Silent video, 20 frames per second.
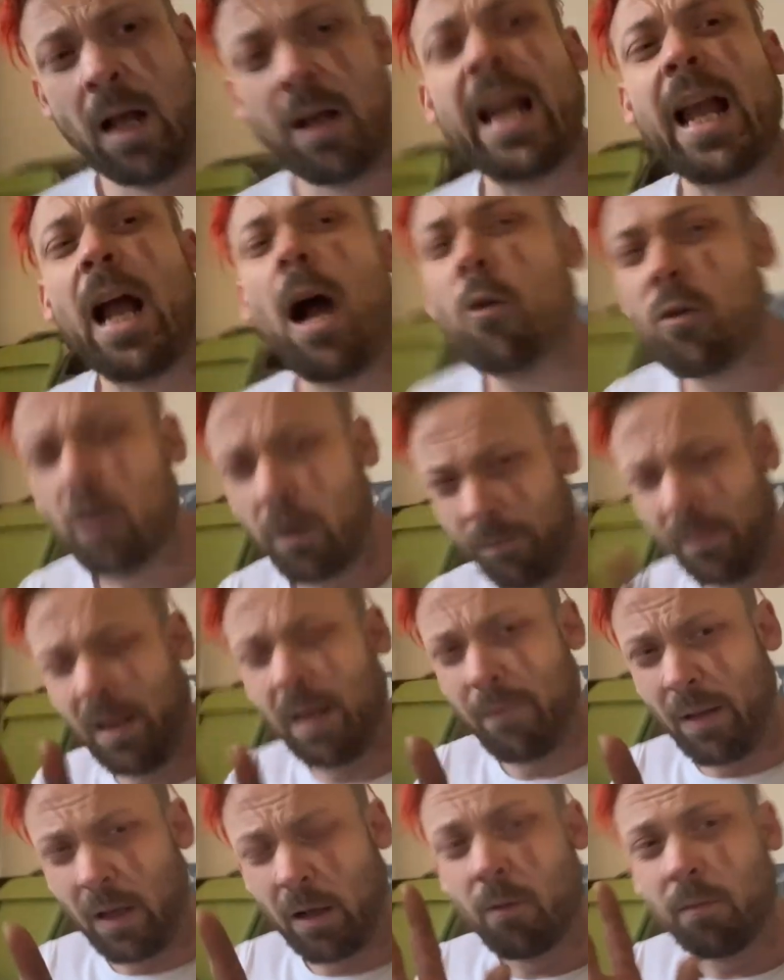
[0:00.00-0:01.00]
Okay, hold on.
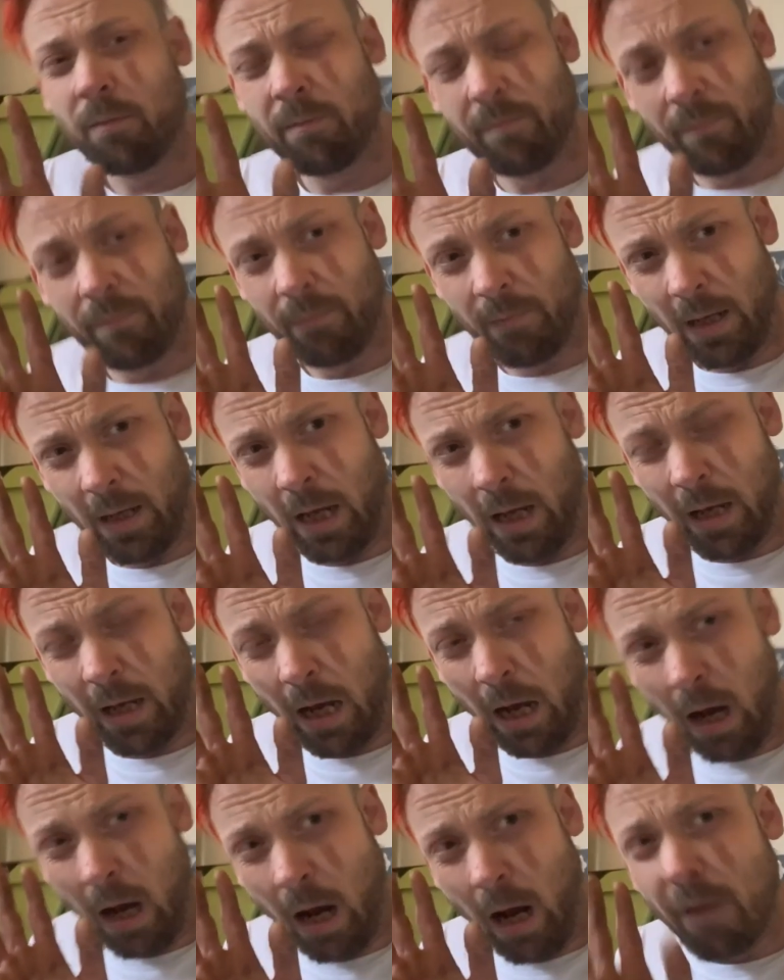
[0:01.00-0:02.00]
Okay,
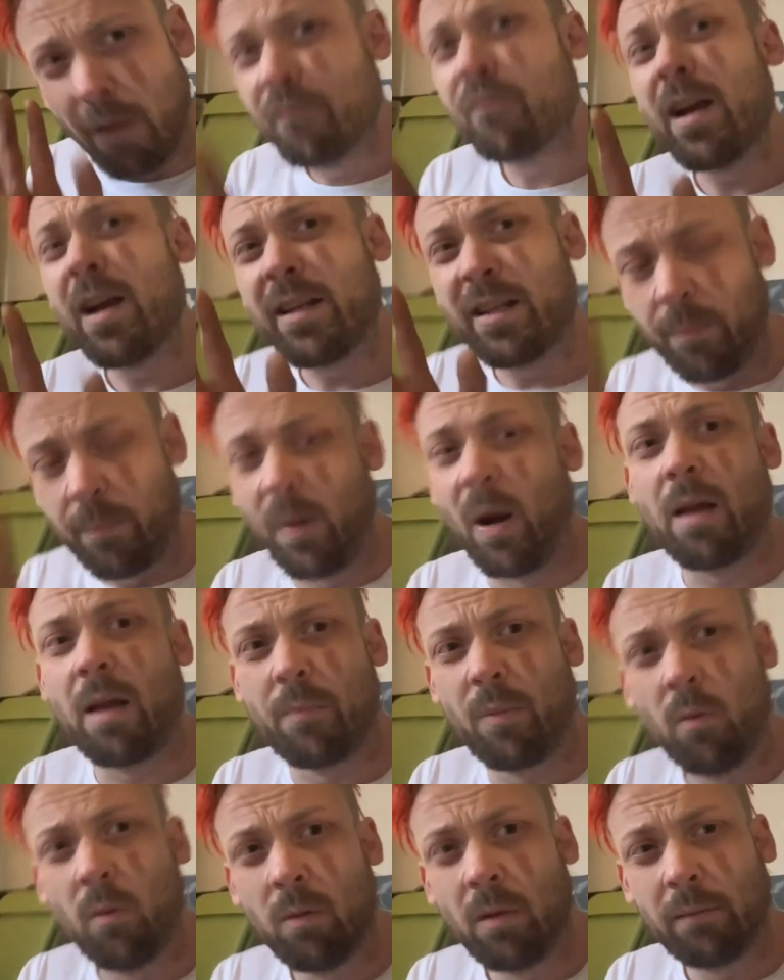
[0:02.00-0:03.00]
I've read the
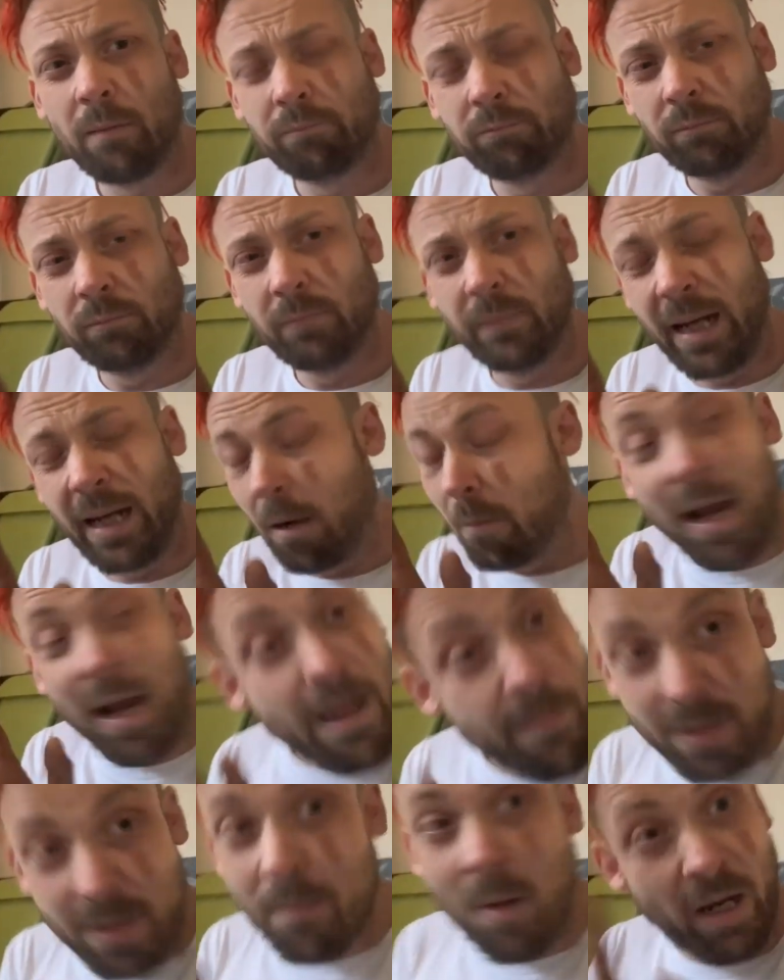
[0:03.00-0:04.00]
Bible. Now,
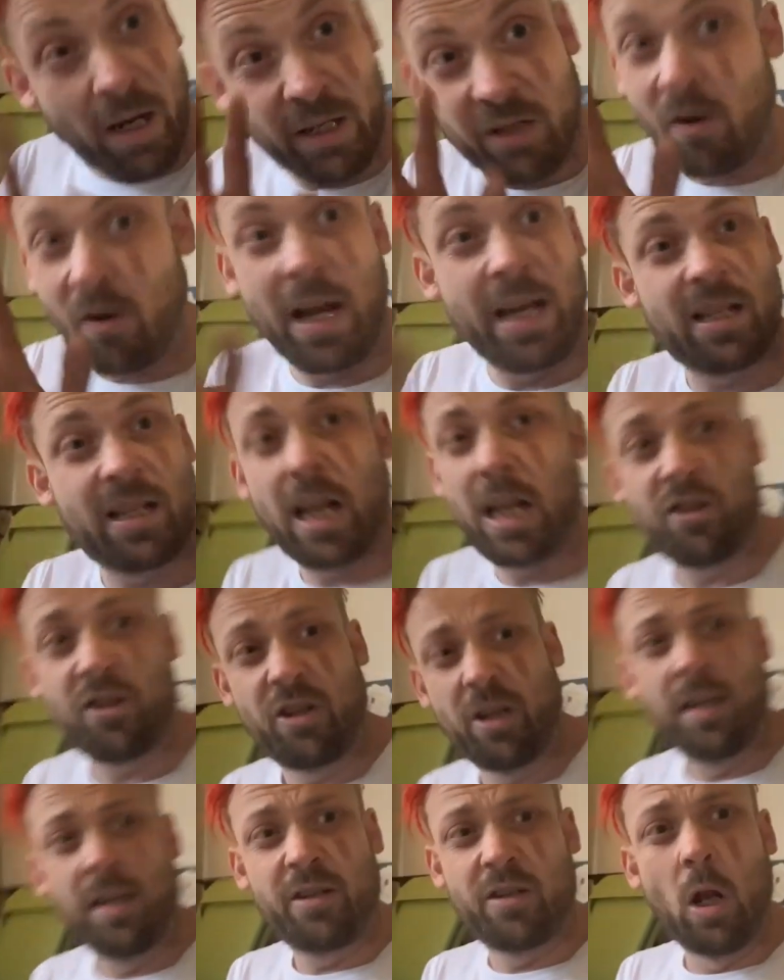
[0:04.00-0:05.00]
maybe my
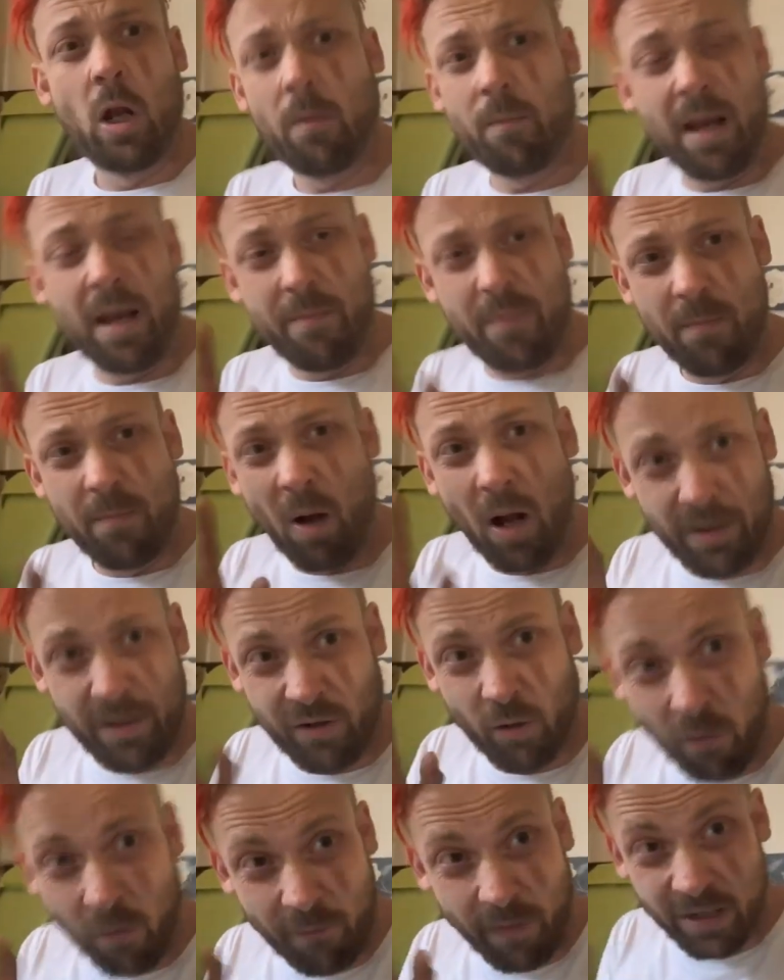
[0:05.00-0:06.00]
translation is not, maybe my
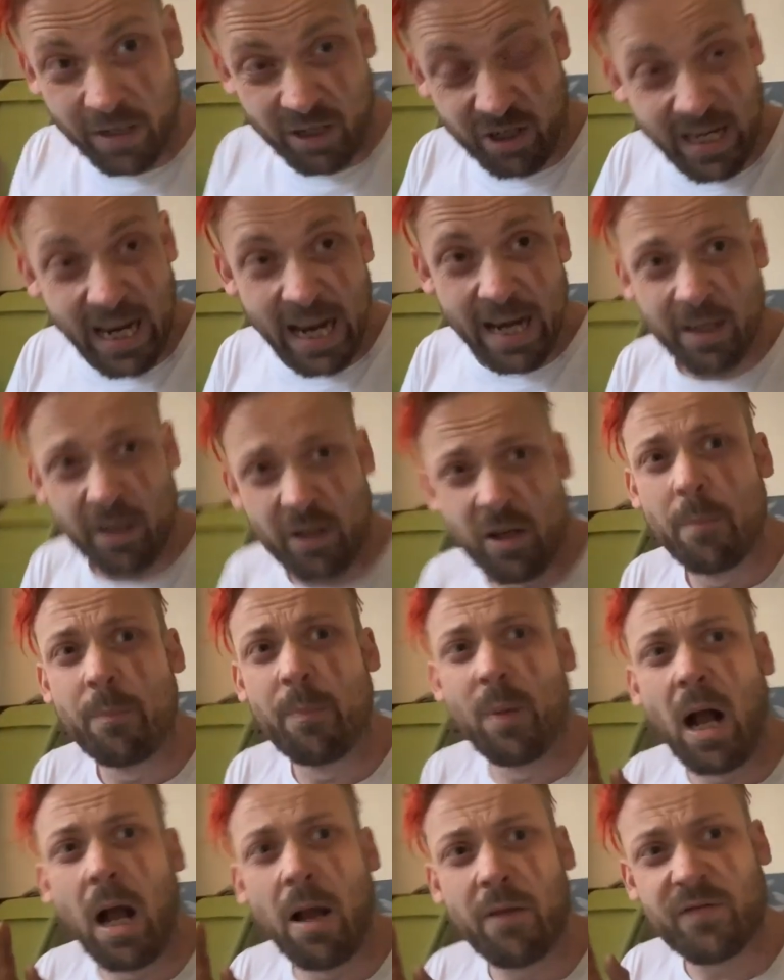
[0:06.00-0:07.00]
sort of understanding is it,
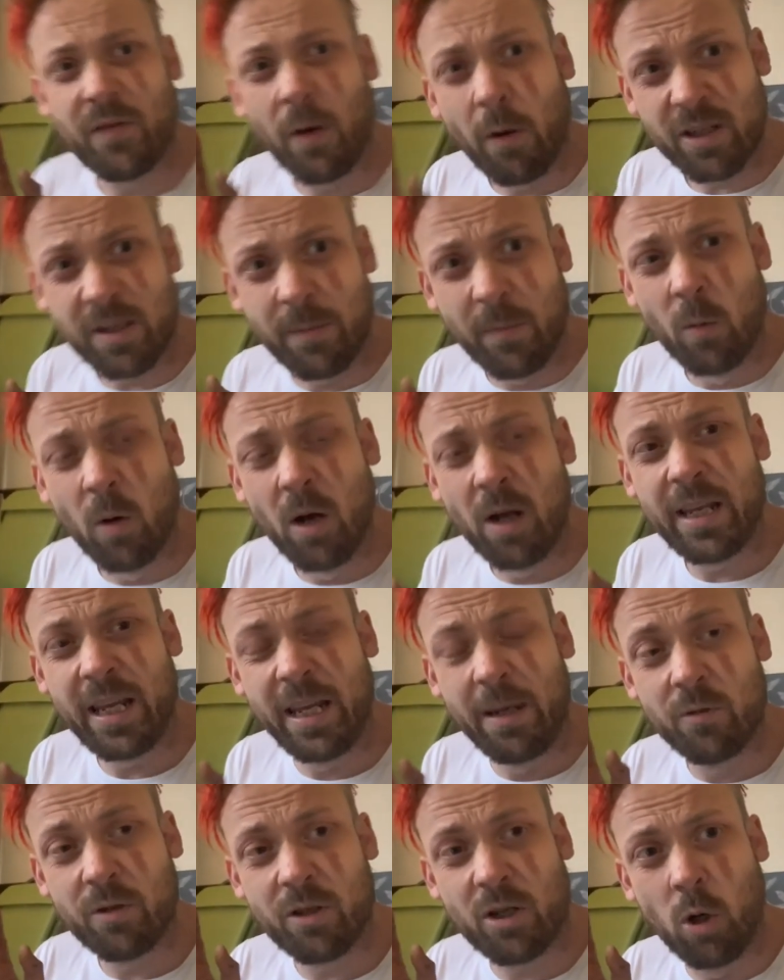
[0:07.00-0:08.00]
but as far as I'm aware,
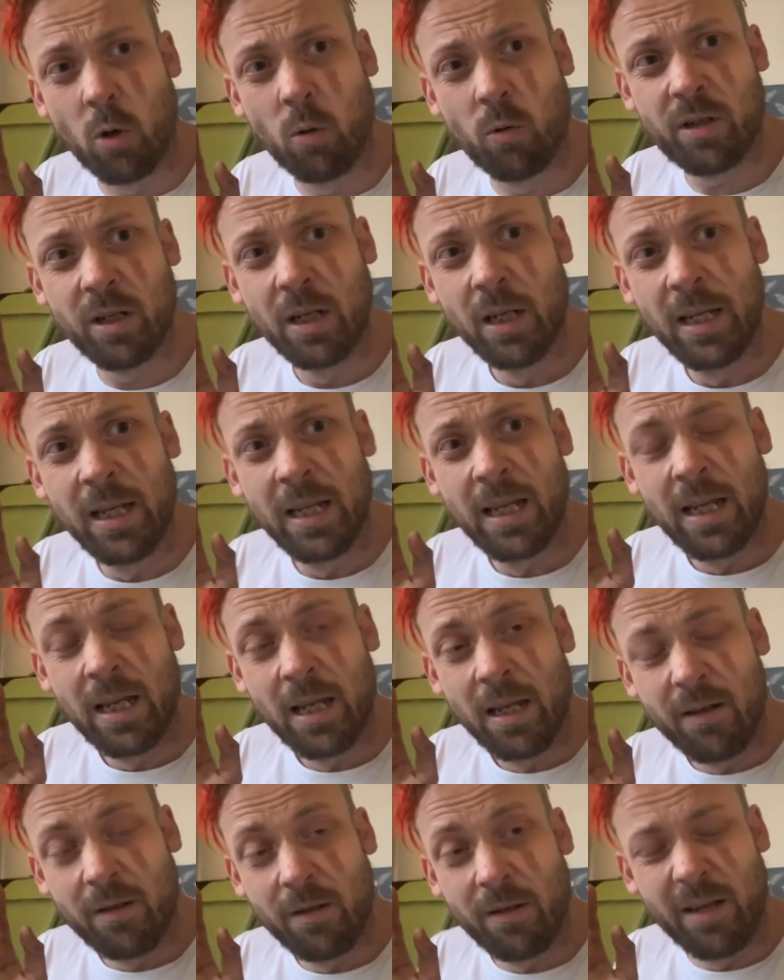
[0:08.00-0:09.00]
he was called,
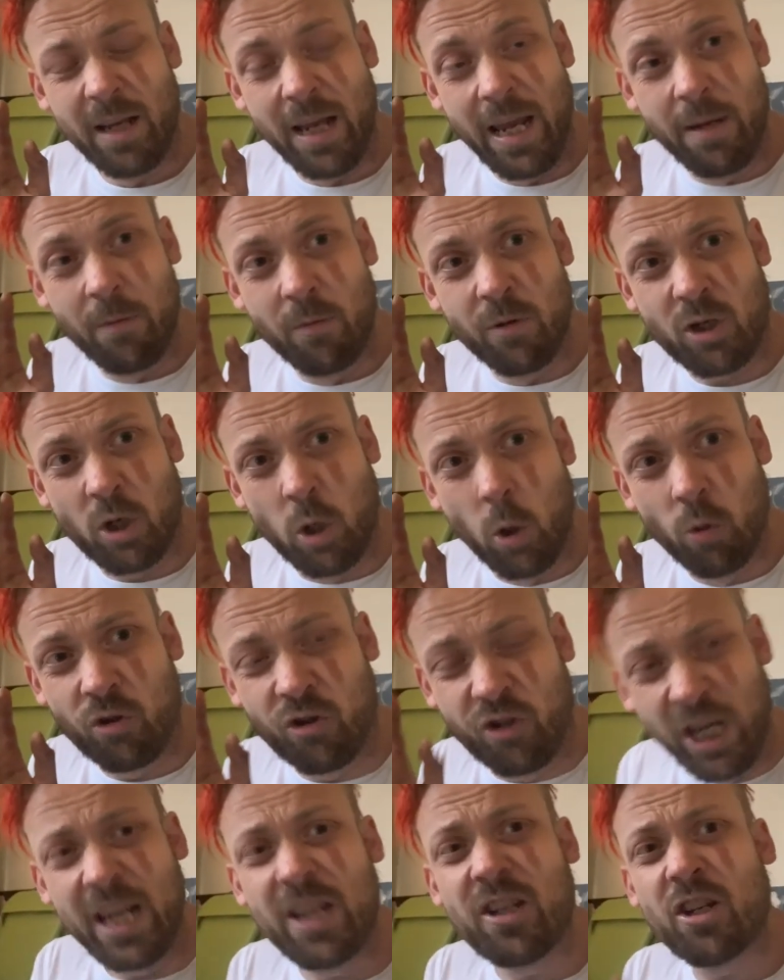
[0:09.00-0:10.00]
he was called
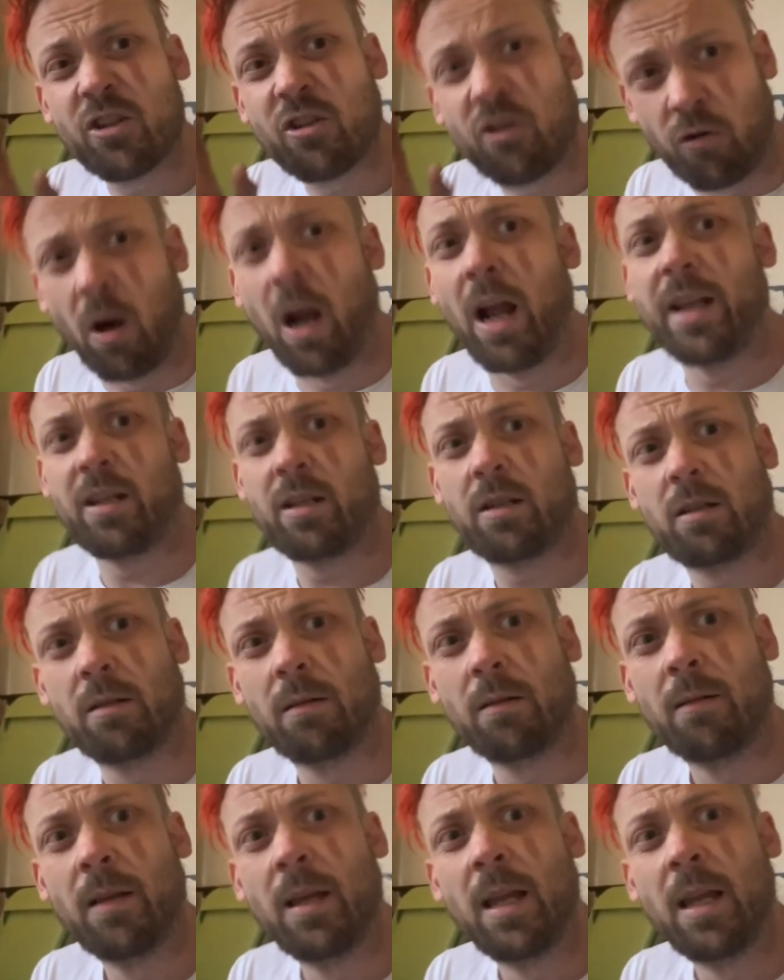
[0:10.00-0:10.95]
Jesus Christ.